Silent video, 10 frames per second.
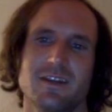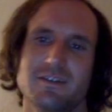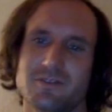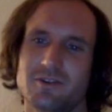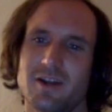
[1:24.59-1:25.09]

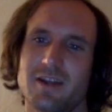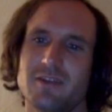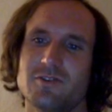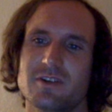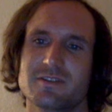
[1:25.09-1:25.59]
to try to
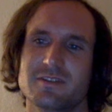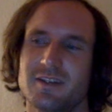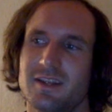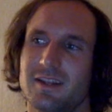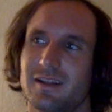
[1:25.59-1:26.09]
just
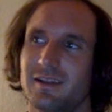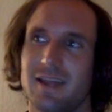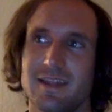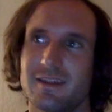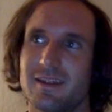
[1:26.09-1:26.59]

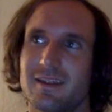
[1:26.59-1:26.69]
let